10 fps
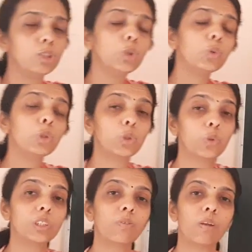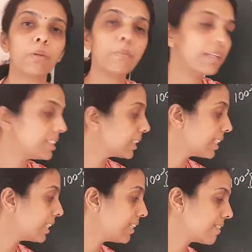two stones will be meeting
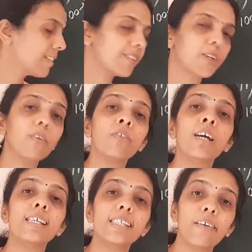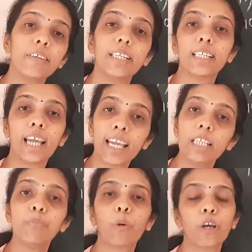at a distance of
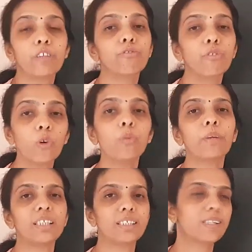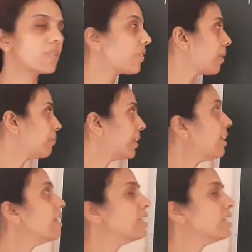78.4 meters from the